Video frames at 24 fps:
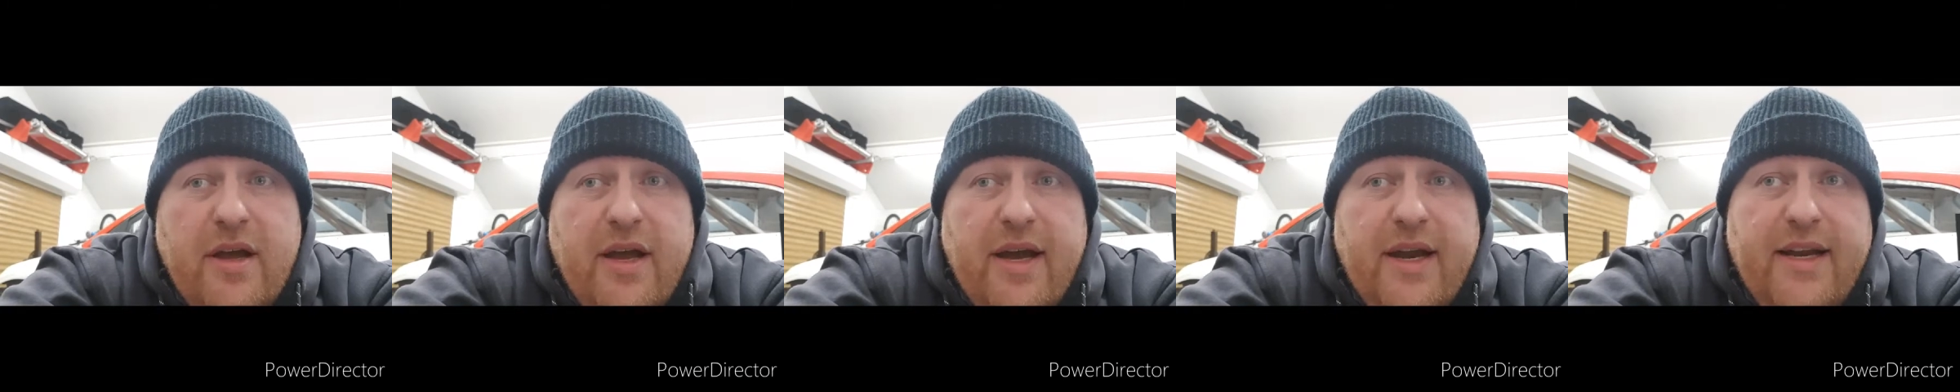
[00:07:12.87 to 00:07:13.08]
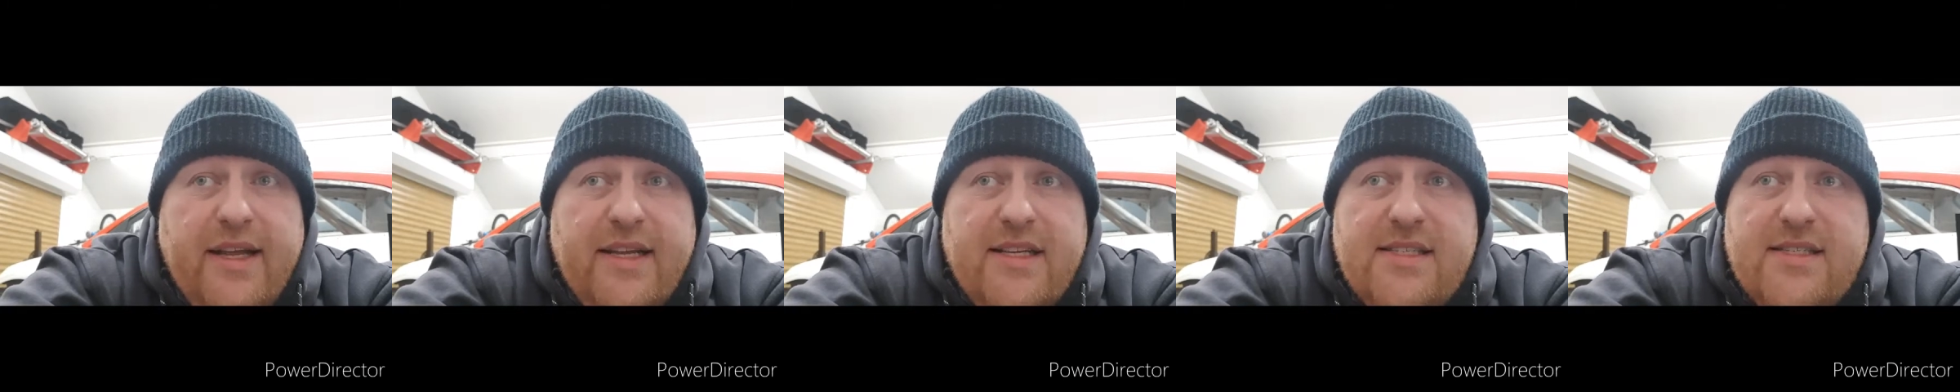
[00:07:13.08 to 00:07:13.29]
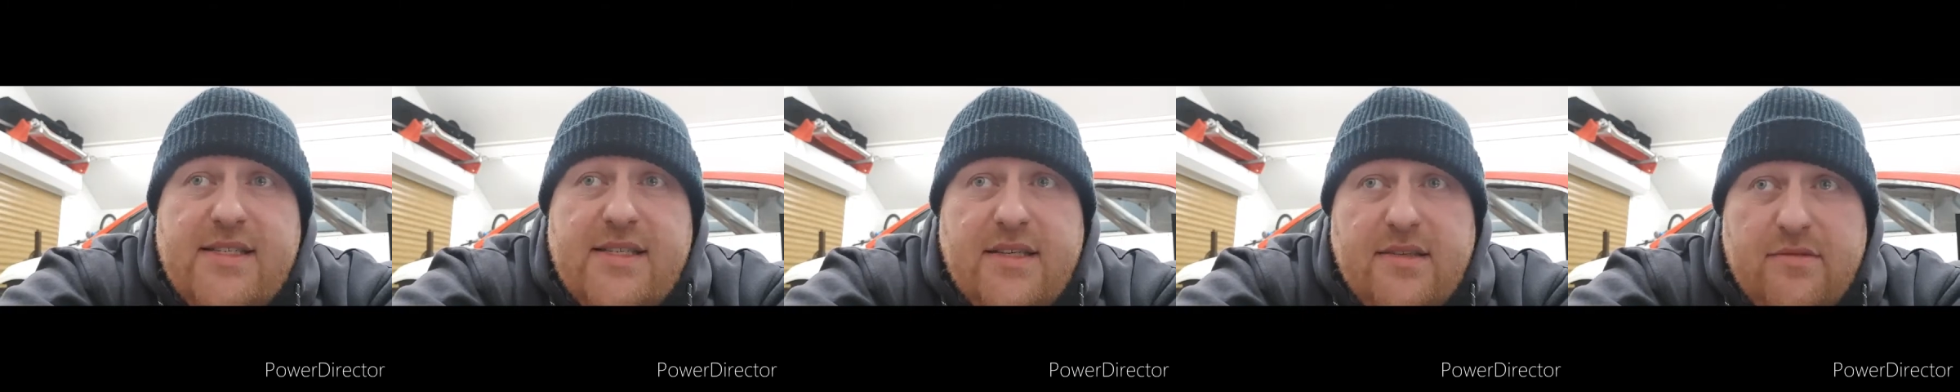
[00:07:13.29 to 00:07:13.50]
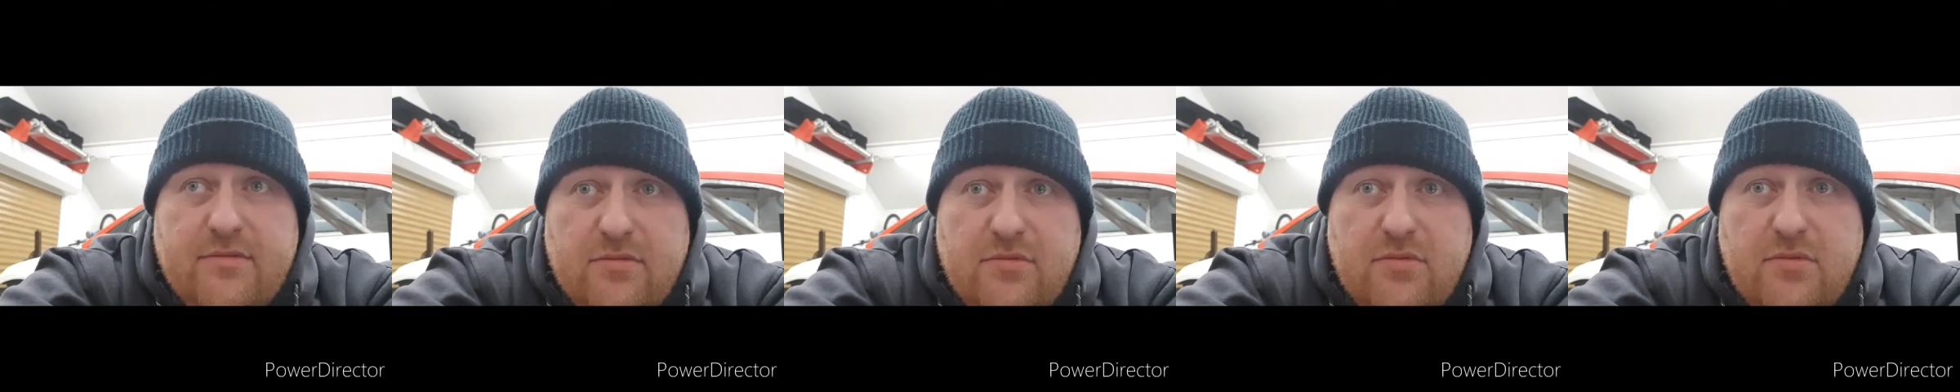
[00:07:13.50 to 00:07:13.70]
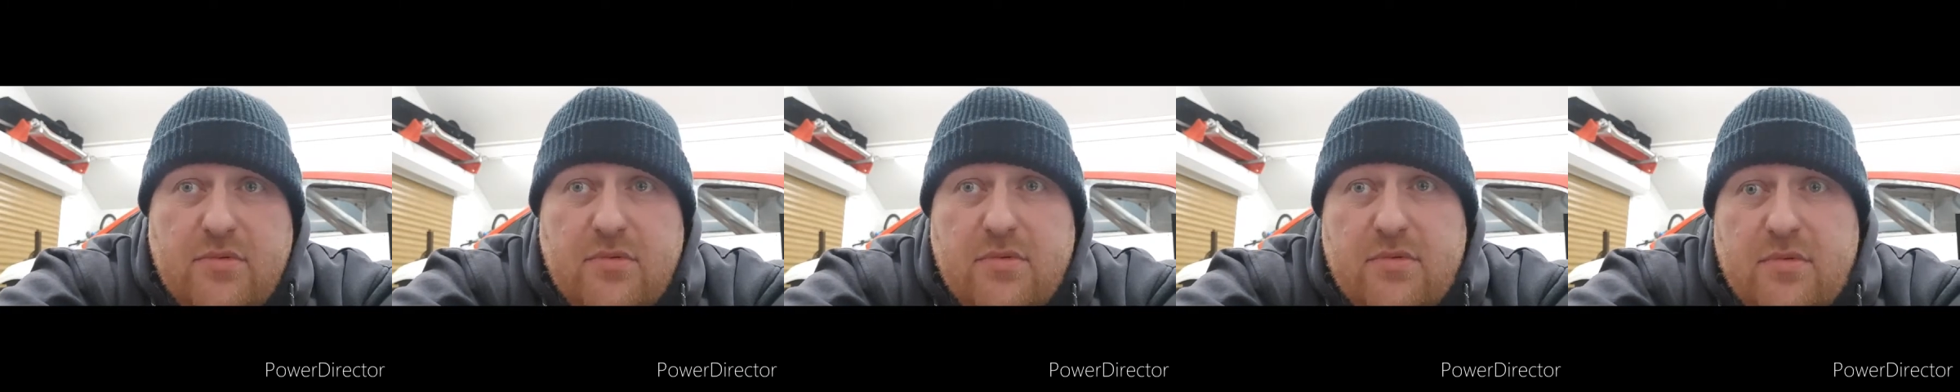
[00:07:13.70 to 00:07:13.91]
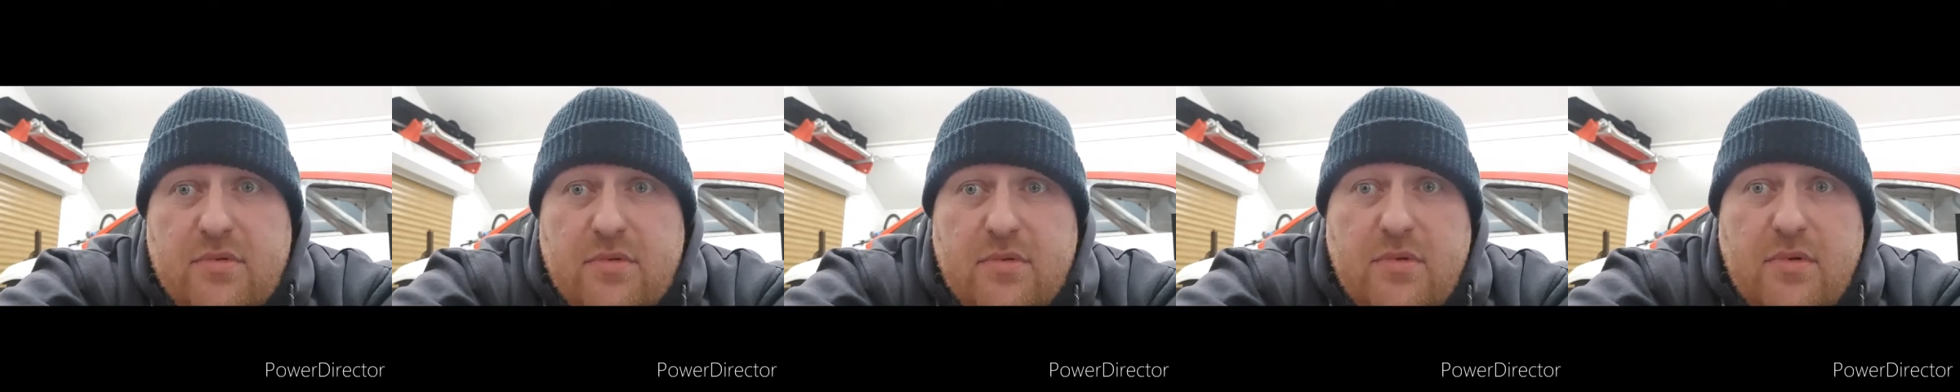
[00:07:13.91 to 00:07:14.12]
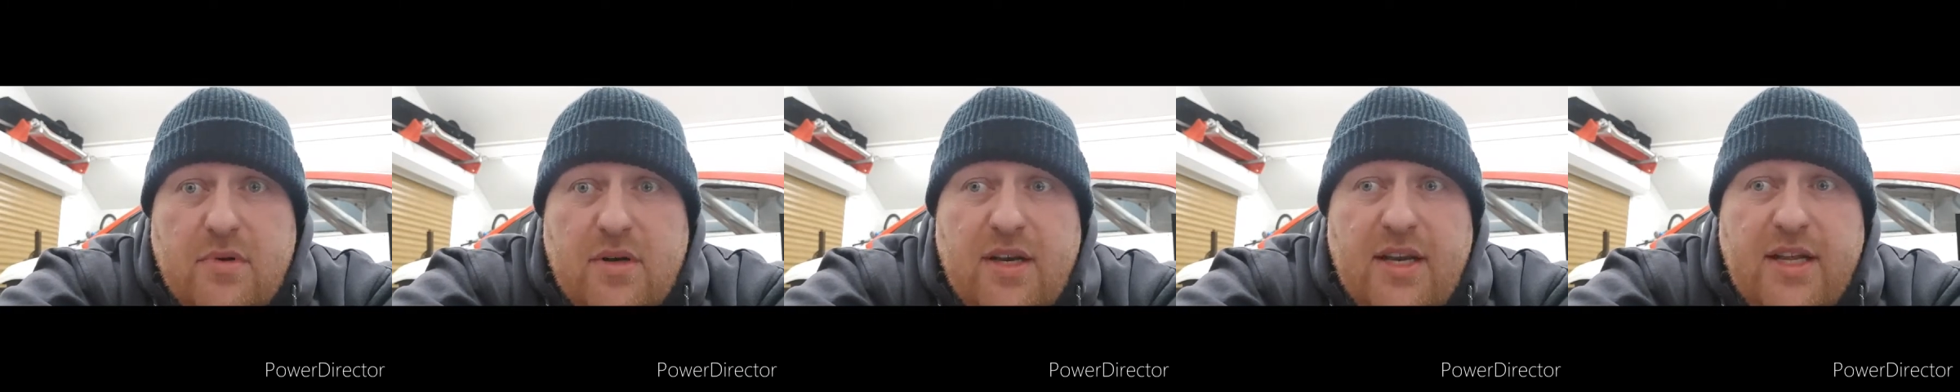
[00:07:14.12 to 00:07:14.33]
And it's
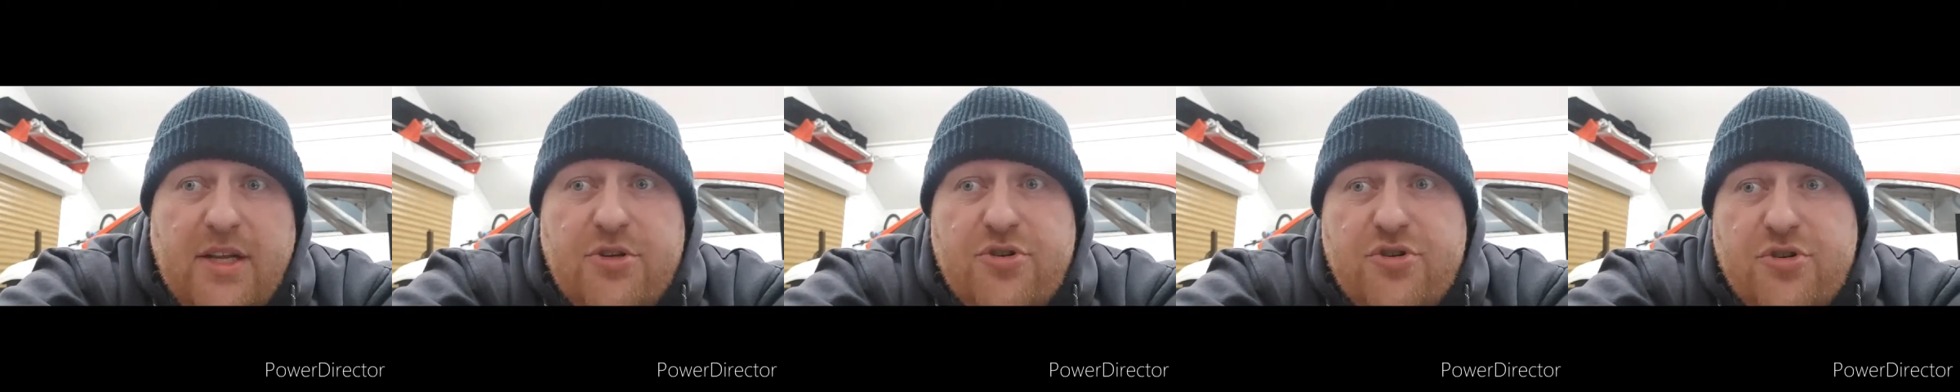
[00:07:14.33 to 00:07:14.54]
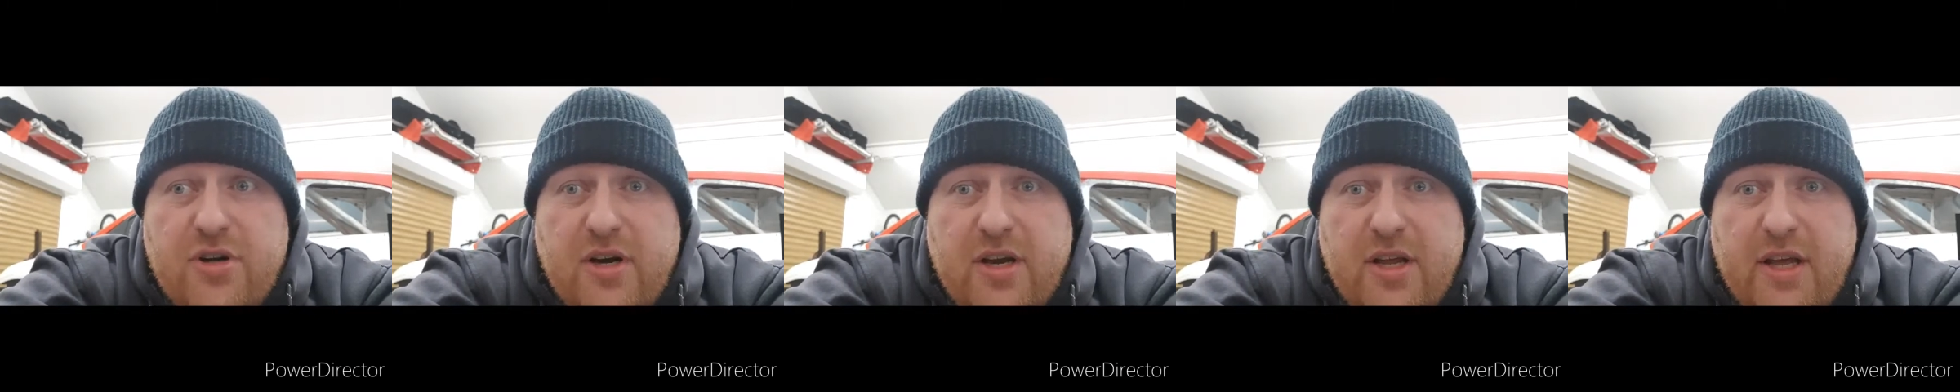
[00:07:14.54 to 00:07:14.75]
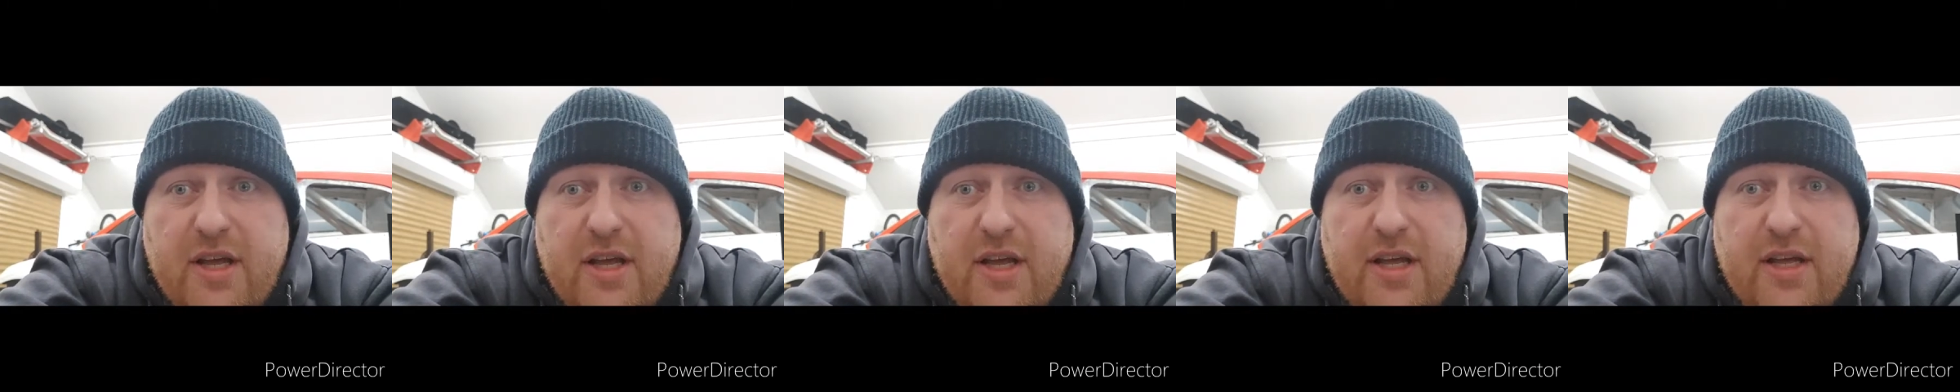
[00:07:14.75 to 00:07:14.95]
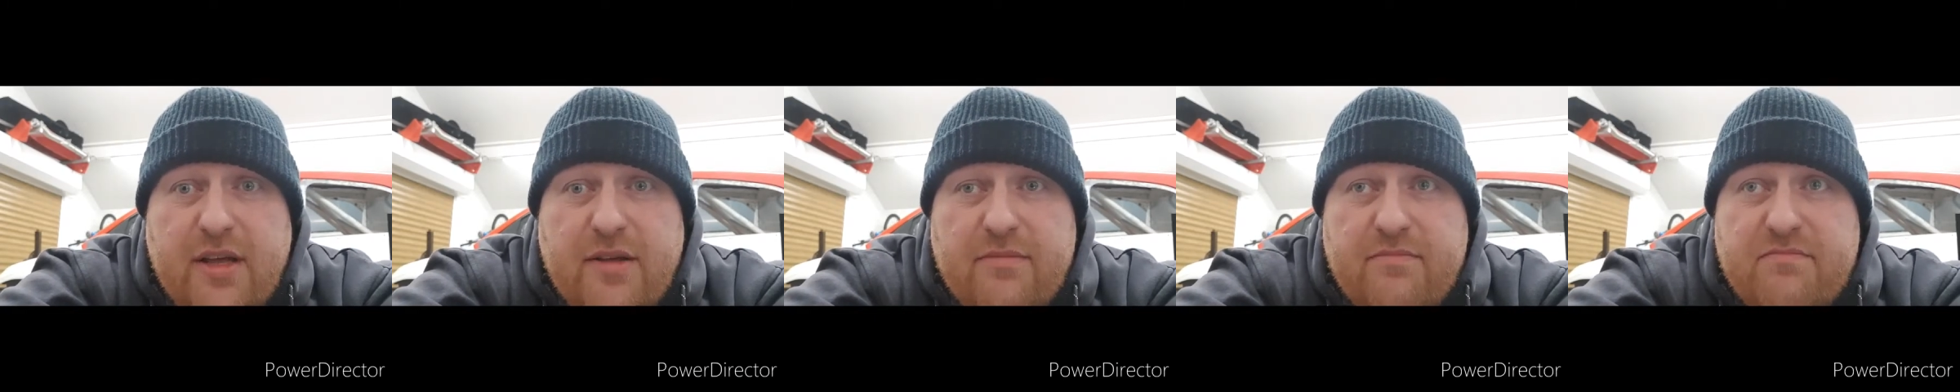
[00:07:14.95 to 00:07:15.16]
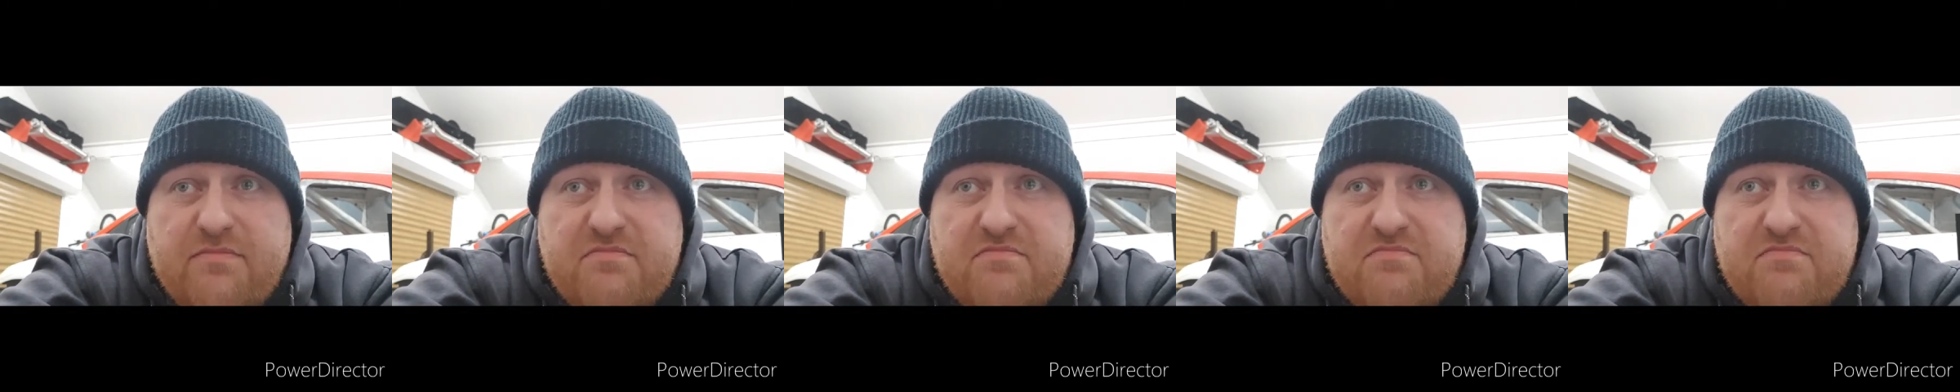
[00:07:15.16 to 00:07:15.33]
literally